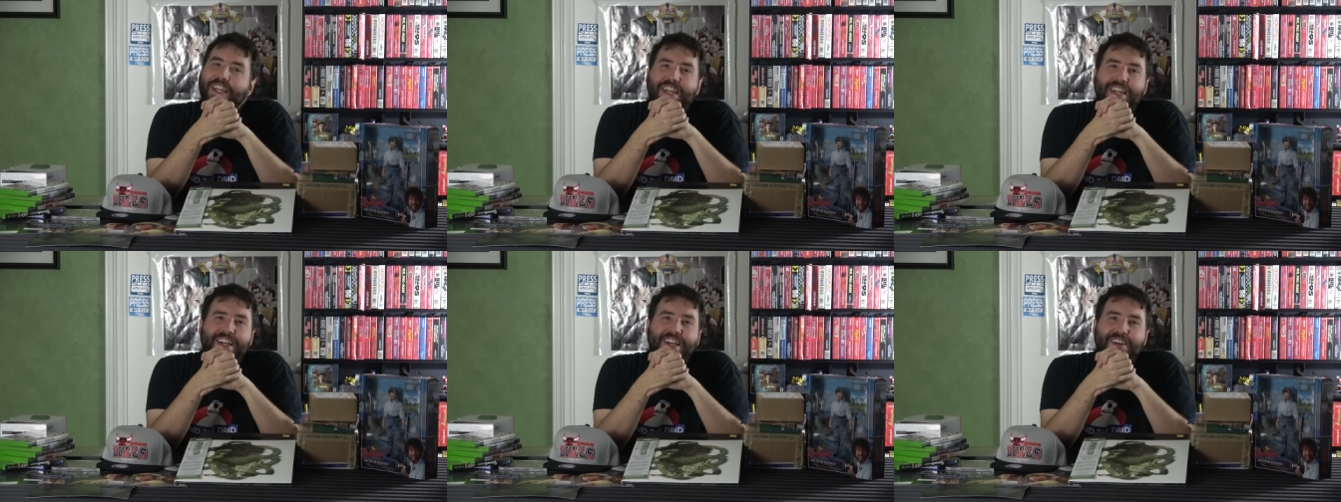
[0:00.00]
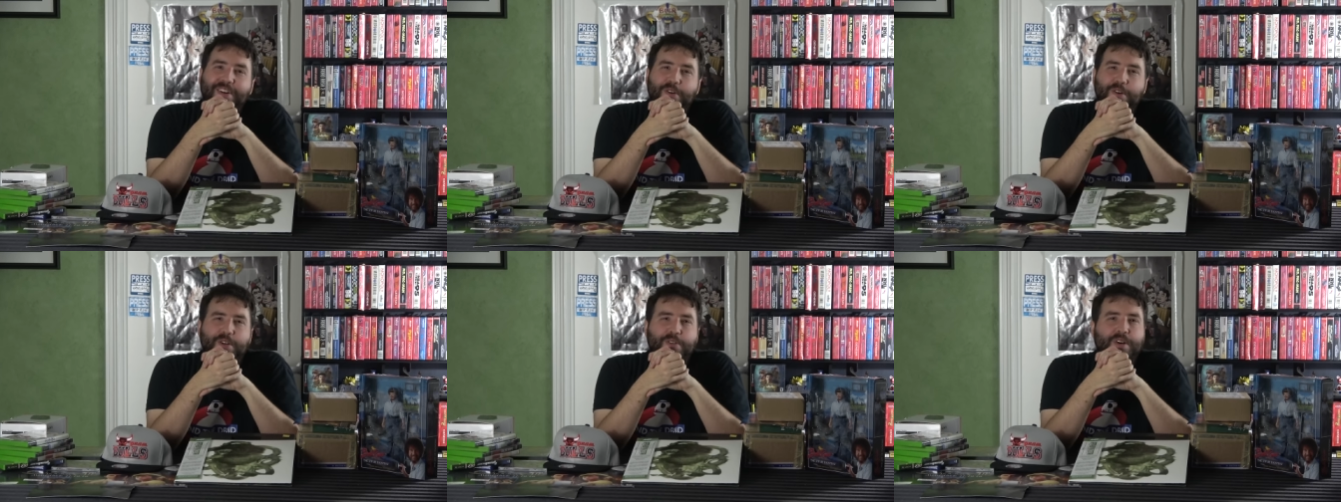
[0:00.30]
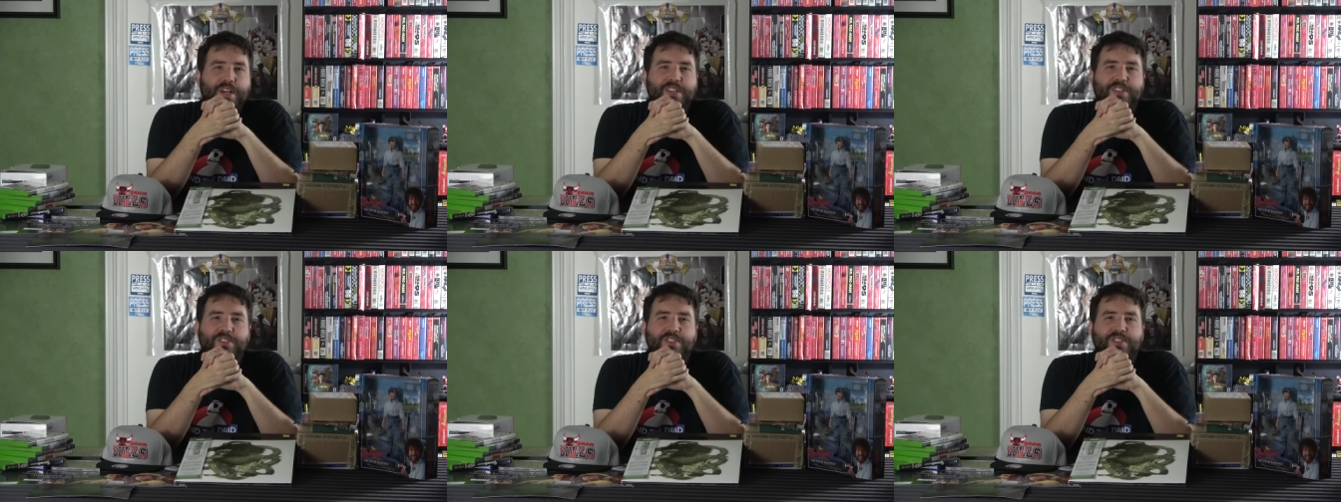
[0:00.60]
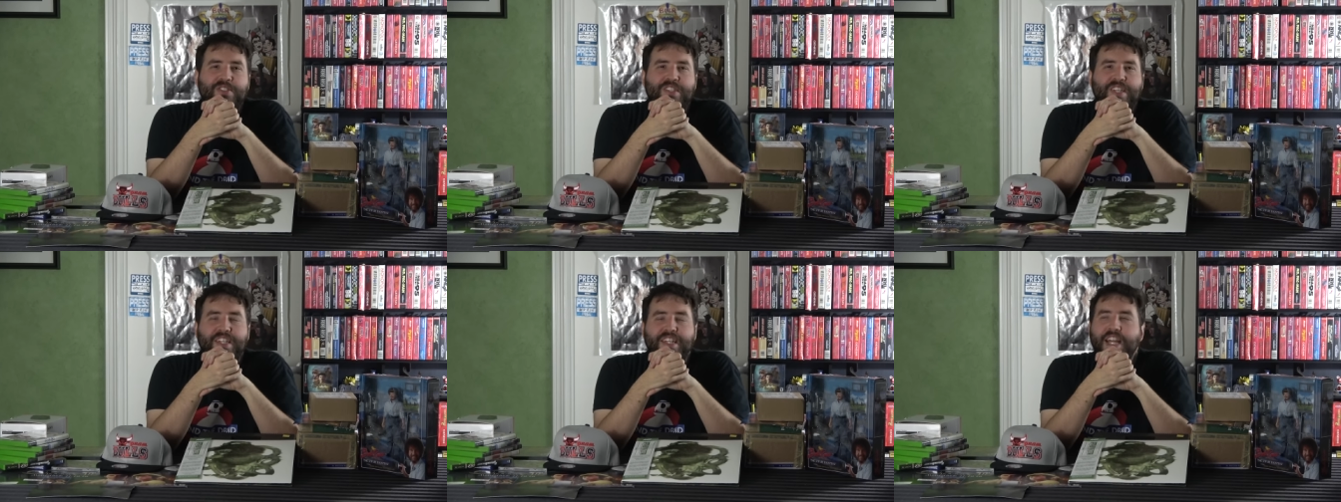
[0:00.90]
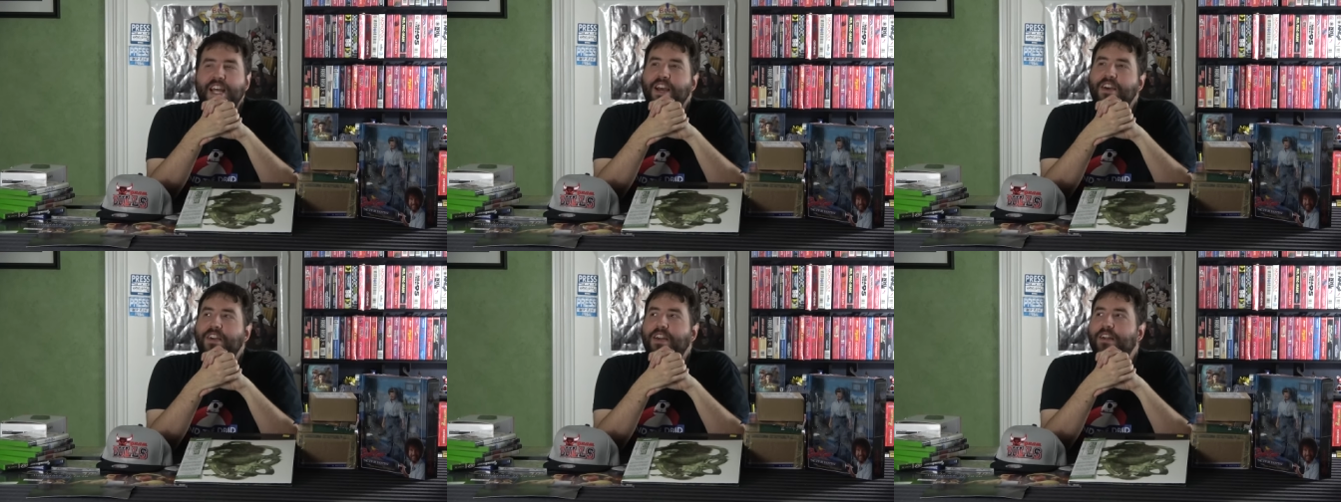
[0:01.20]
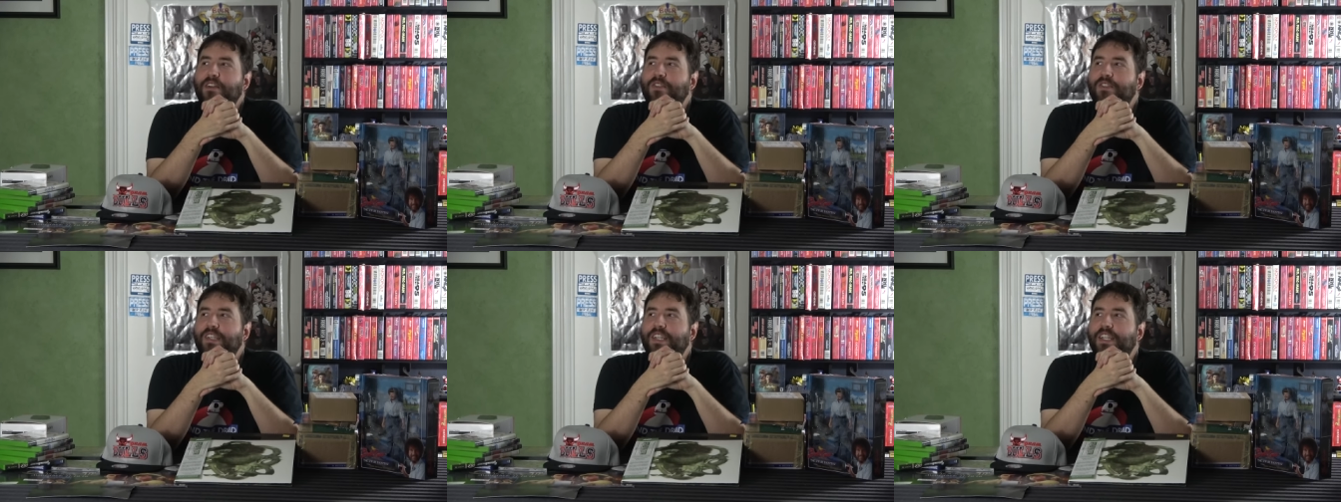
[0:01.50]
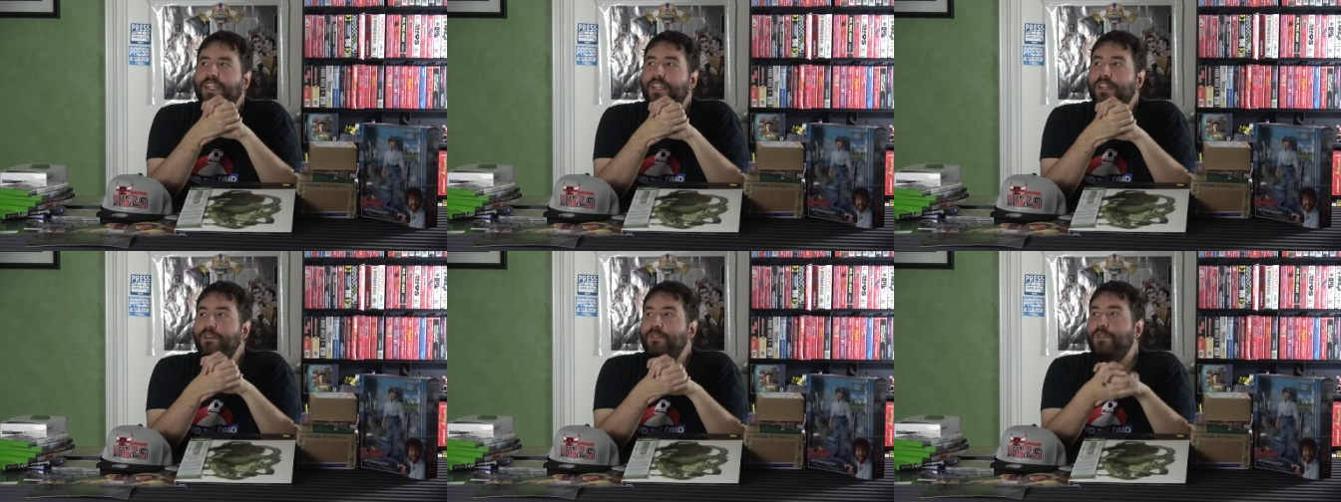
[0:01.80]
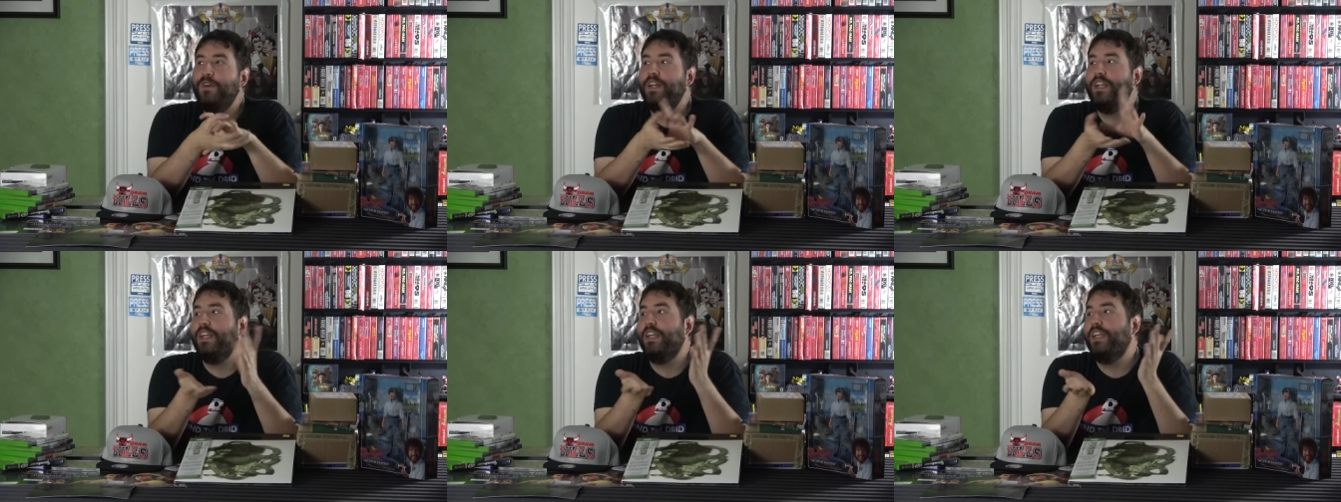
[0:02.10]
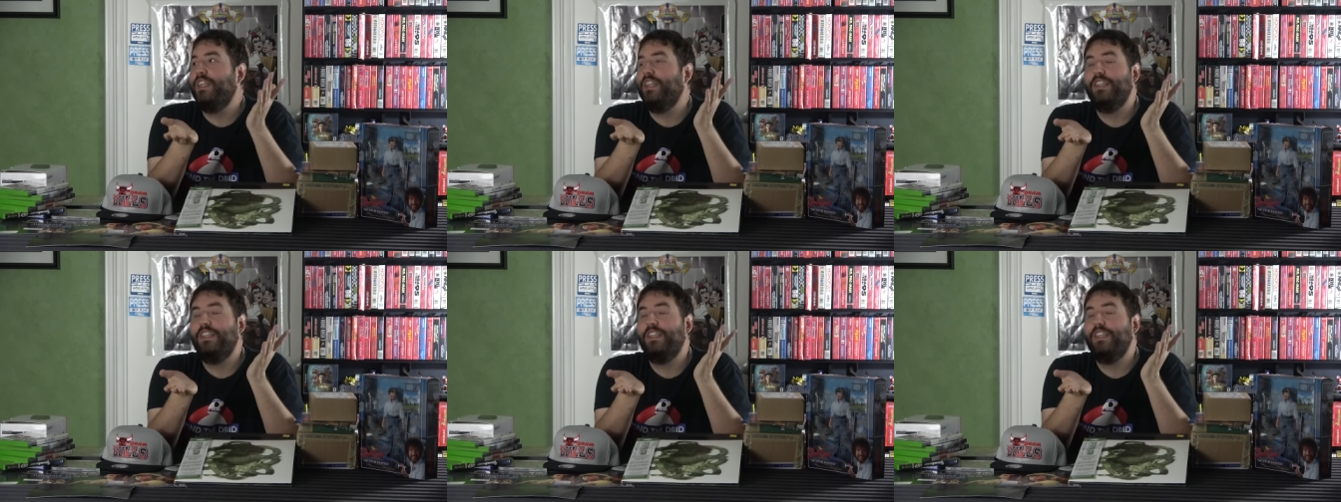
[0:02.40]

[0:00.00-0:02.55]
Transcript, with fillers: here or do I just sit down? And I was like, you know what,